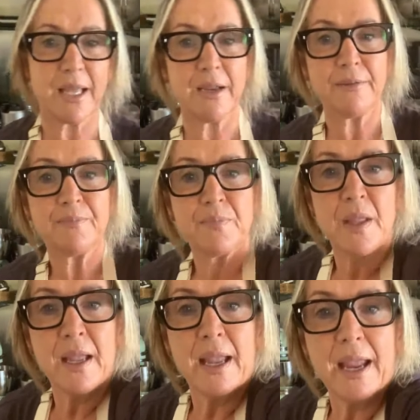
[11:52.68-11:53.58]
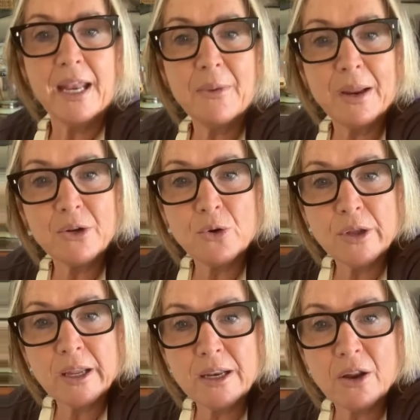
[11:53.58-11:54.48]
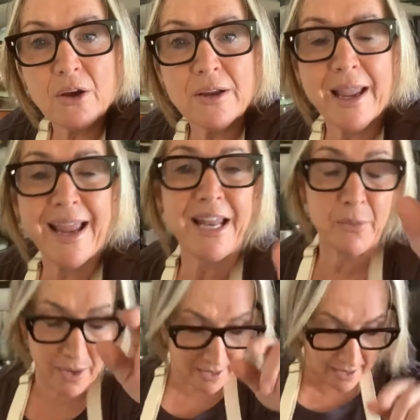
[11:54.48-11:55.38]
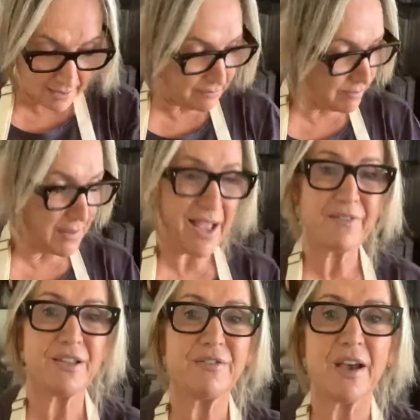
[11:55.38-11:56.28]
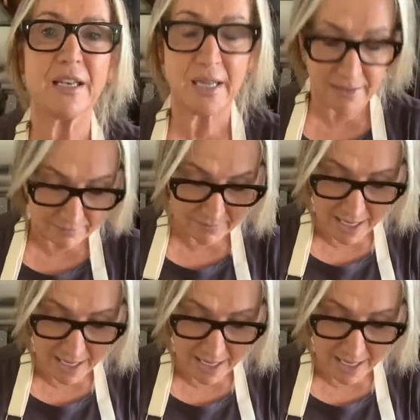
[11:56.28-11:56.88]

there? Anyone cooking along? Anyone having fun yet?